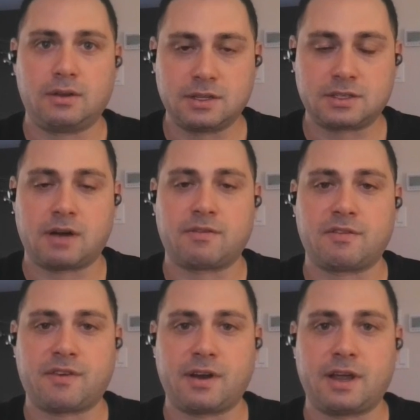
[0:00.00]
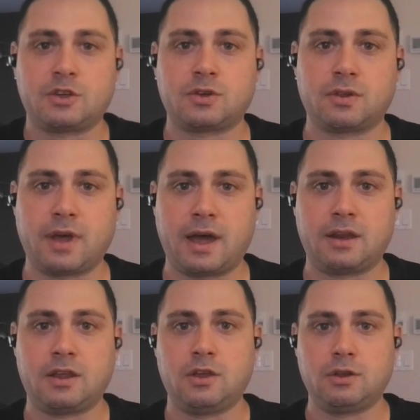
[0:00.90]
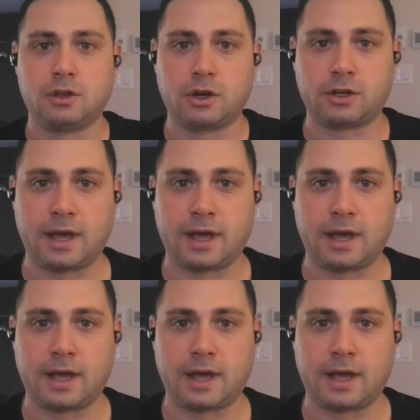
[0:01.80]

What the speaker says: Discover Financial that you looked